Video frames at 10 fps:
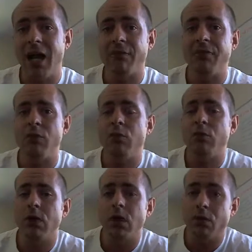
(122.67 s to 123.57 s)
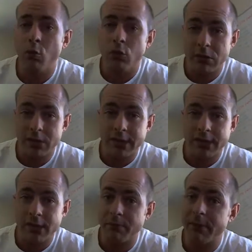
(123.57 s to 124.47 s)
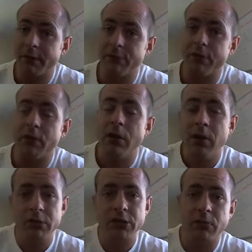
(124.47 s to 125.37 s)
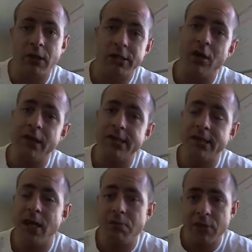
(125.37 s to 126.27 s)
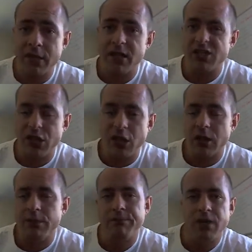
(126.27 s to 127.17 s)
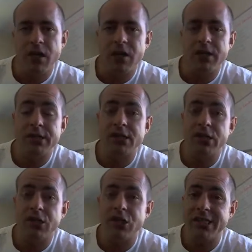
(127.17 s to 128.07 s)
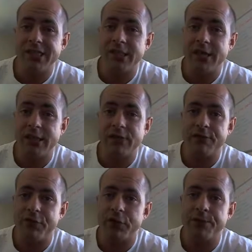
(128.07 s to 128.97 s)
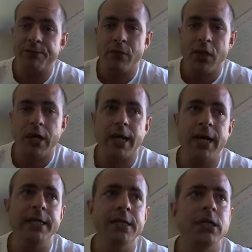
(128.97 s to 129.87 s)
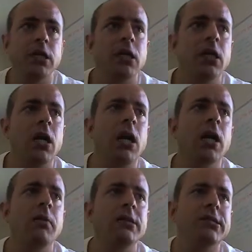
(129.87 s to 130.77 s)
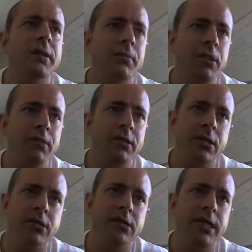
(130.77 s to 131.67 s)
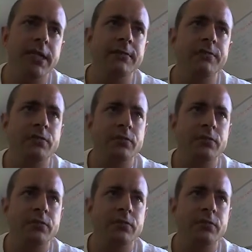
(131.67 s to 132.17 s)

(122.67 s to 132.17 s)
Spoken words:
have the water tasting a bit different. Put some nice ice in there, put it in a jug, and it's going to change the taste for you. Okay. Tip number 13: